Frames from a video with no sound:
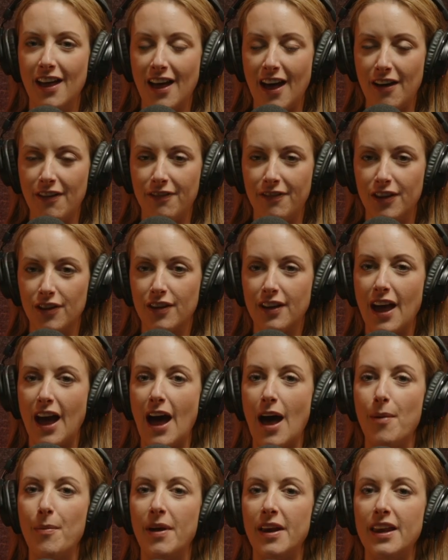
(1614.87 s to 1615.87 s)
I feel
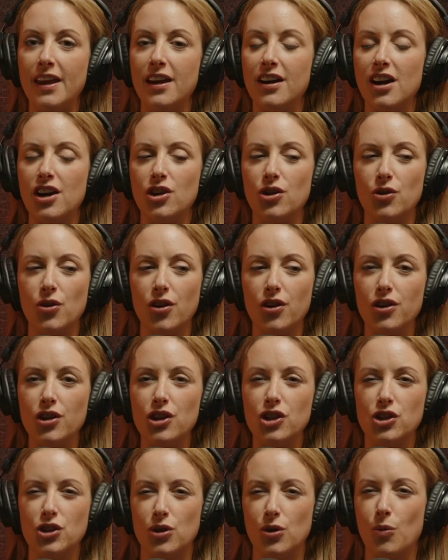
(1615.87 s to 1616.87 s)
calm in here, and you're not
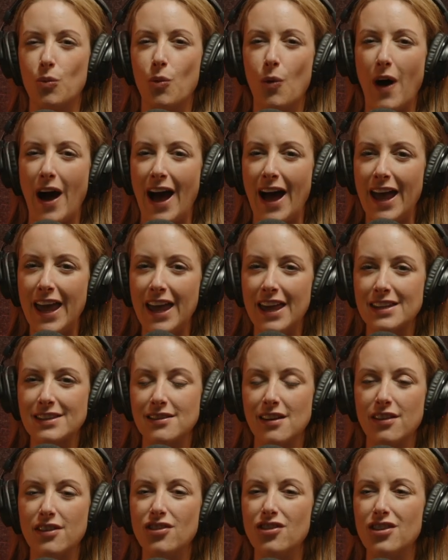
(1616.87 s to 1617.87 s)
really sure why. It's
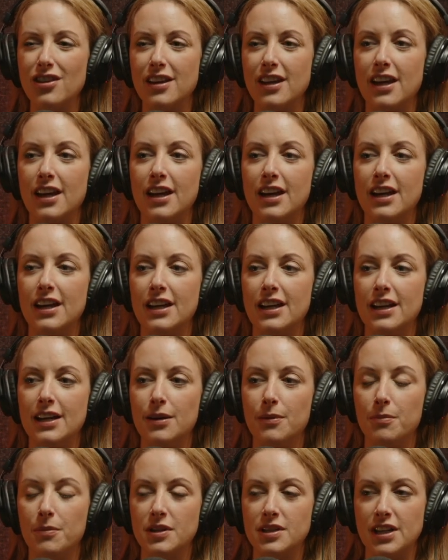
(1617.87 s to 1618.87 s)
nothing really
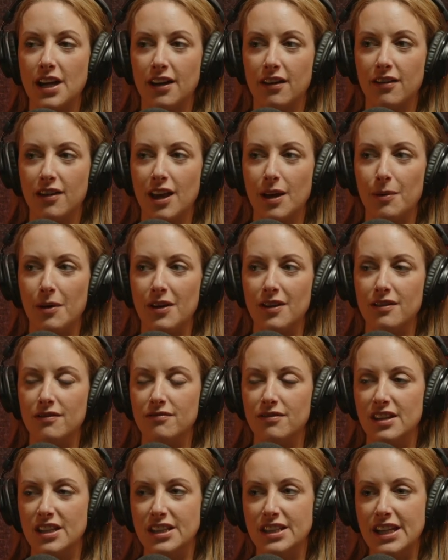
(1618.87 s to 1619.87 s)
particular about
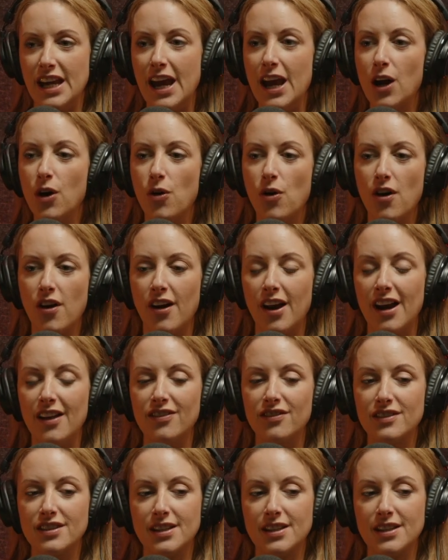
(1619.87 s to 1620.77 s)
the decor or anything.